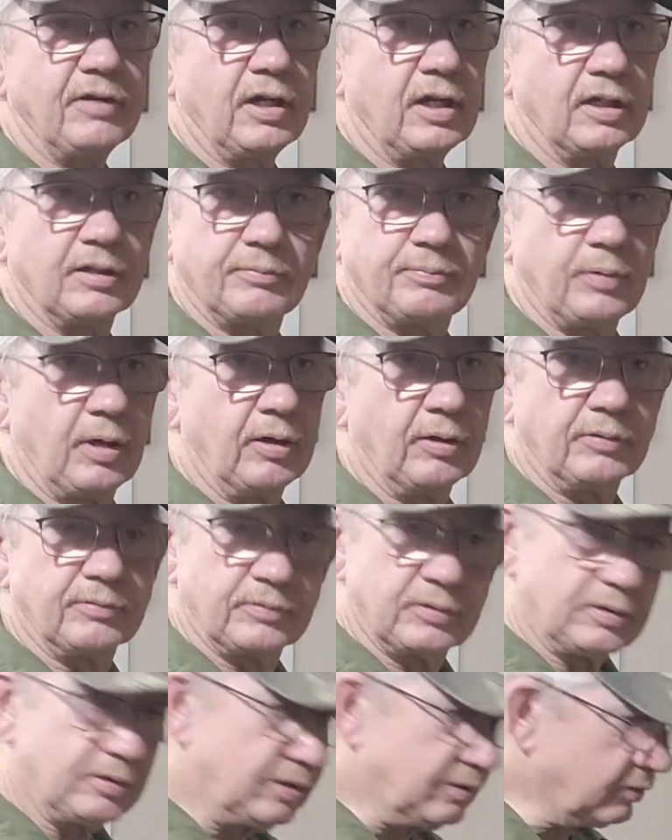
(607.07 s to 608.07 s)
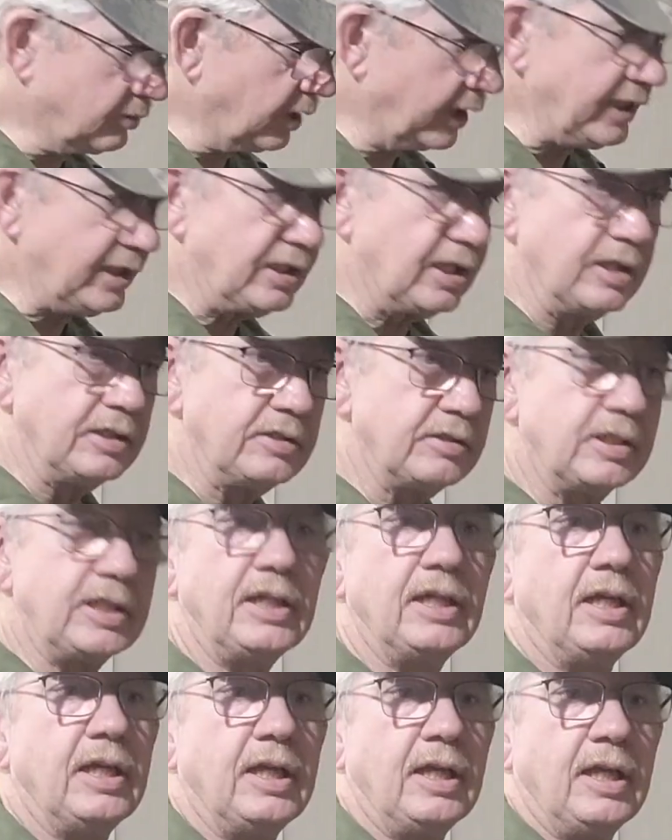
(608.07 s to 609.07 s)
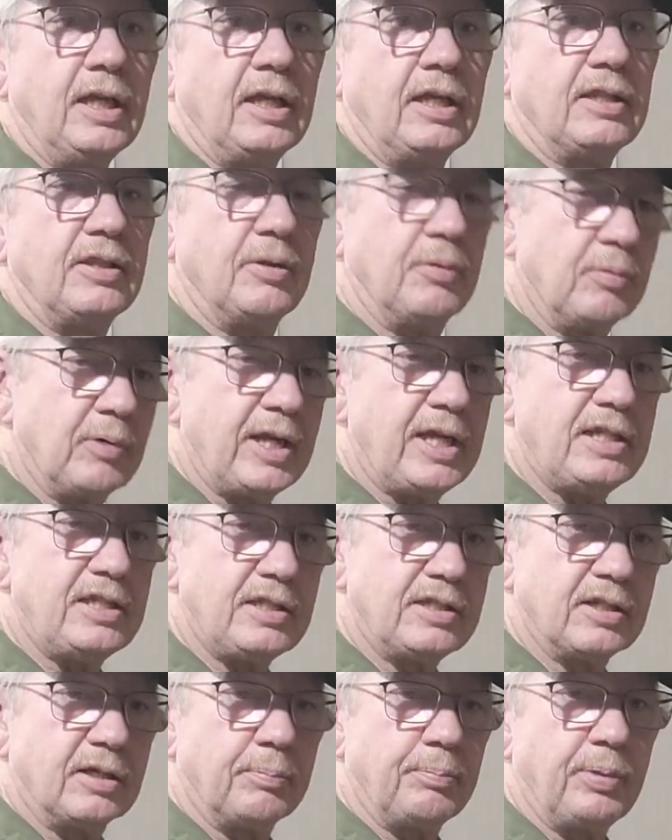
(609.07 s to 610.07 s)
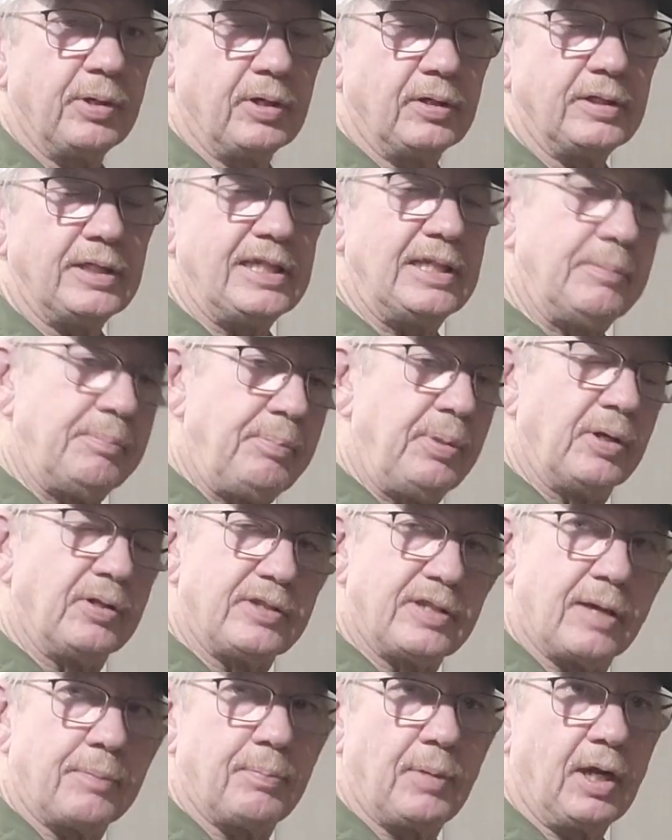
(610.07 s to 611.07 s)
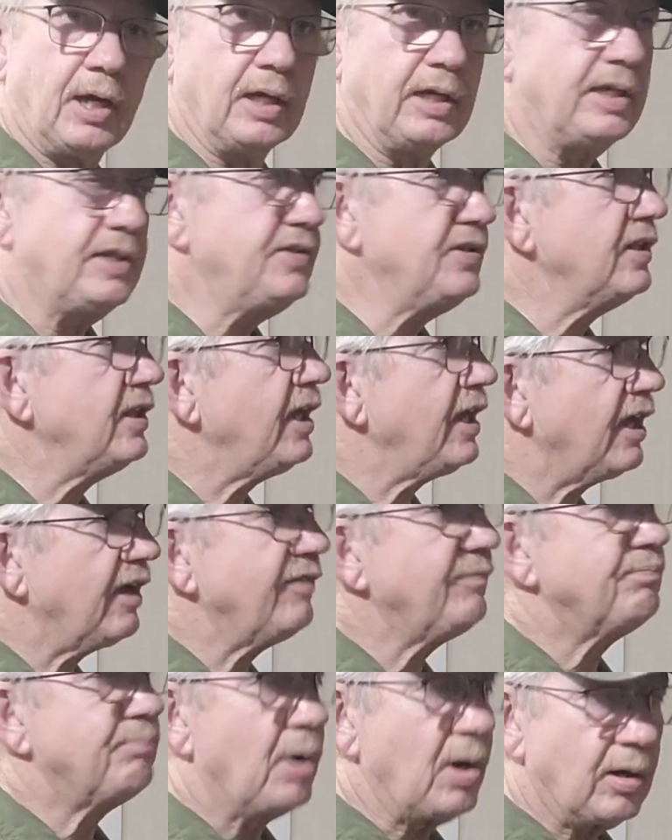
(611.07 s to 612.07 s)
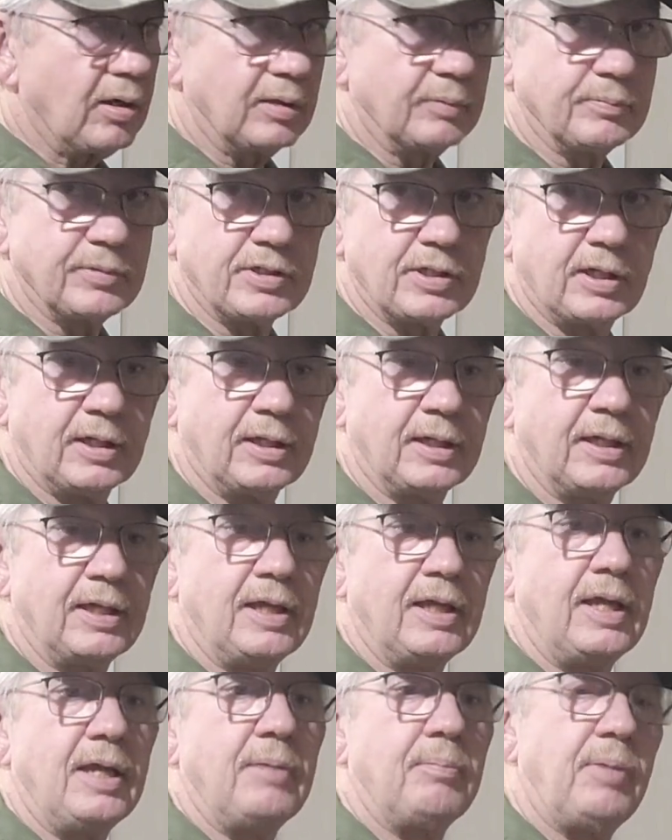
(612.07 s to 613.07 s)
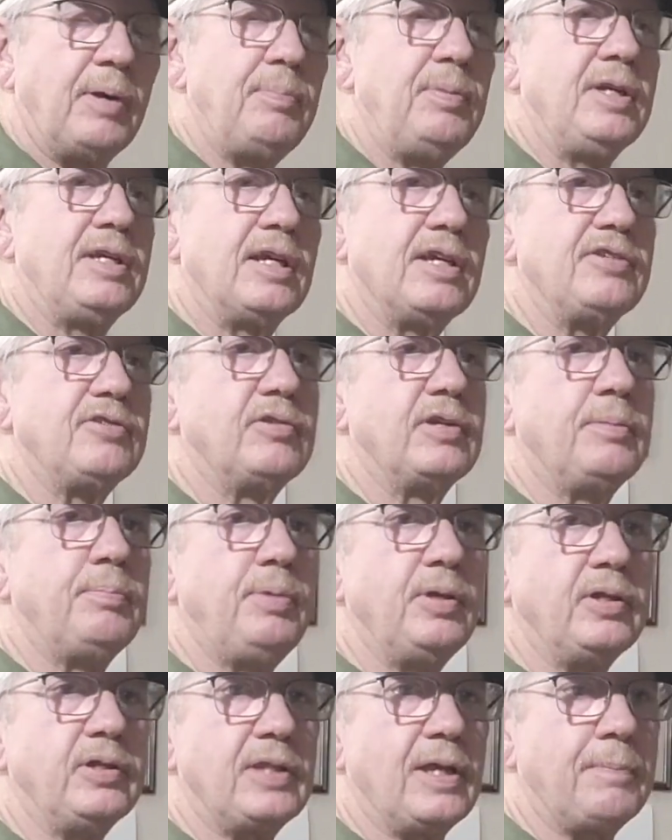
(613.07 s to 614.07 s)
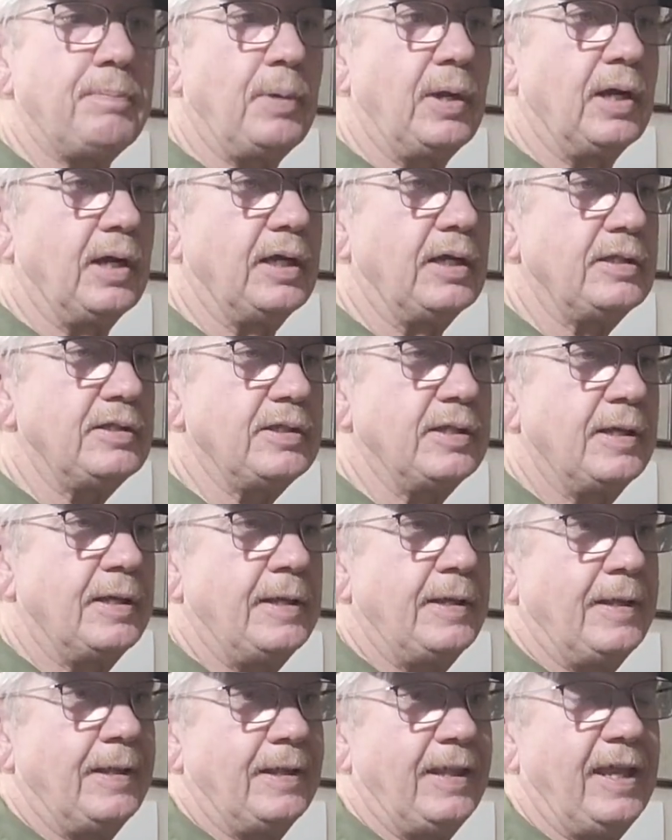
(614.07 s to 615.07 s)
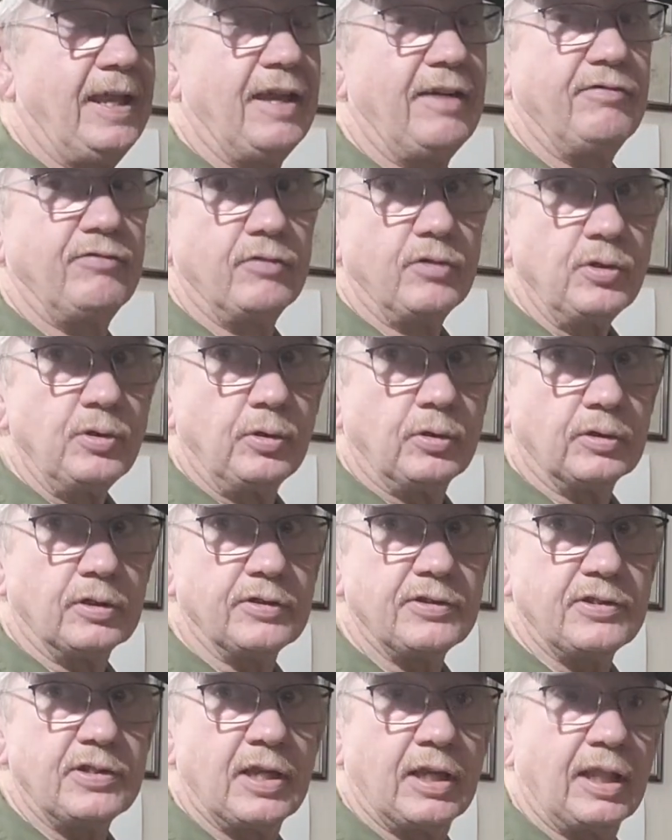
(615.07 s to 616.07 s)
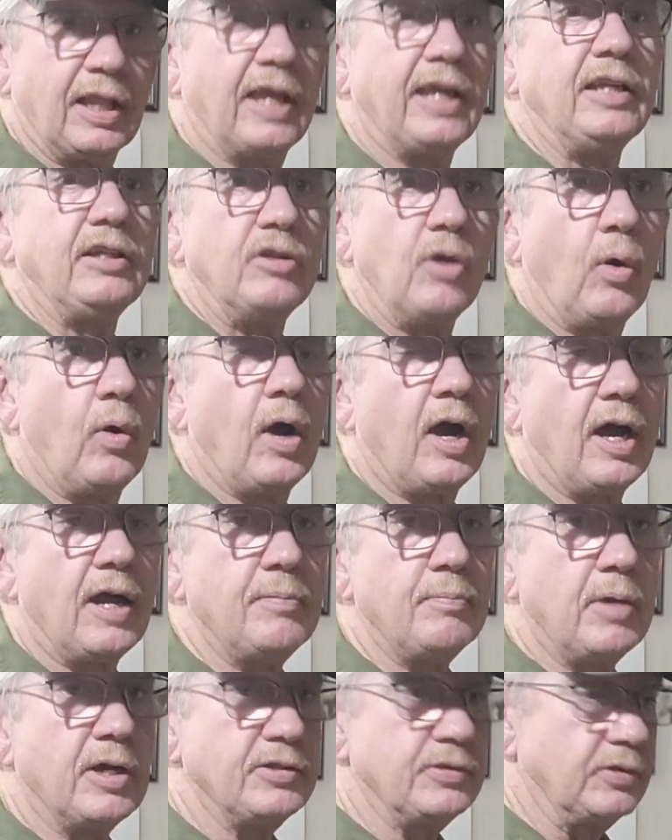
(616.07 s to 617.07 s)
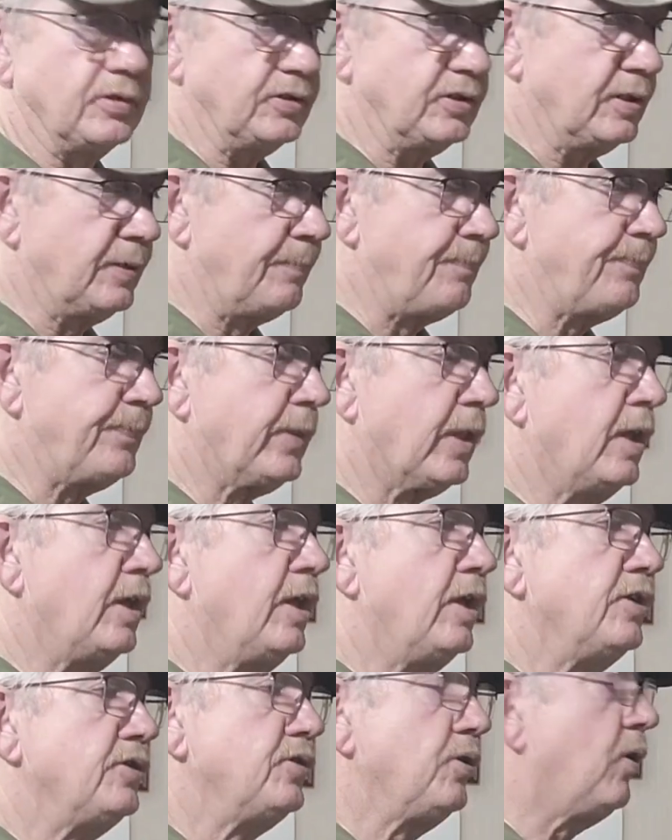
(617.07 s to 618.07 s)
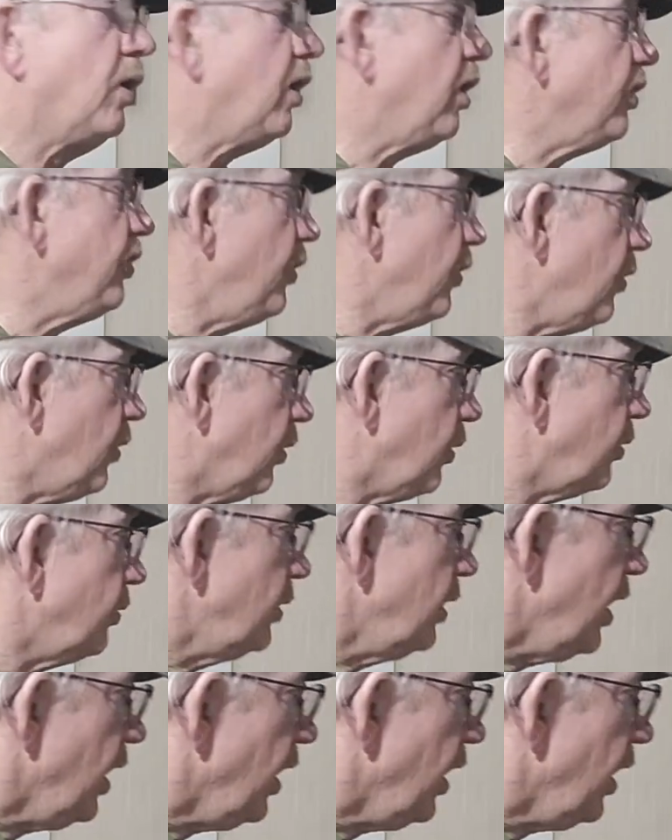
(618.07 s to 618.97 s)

our great country, the ranges are built in built up areas and they have berms. But because they're in built up areas, they have rules like no high muzzles. So although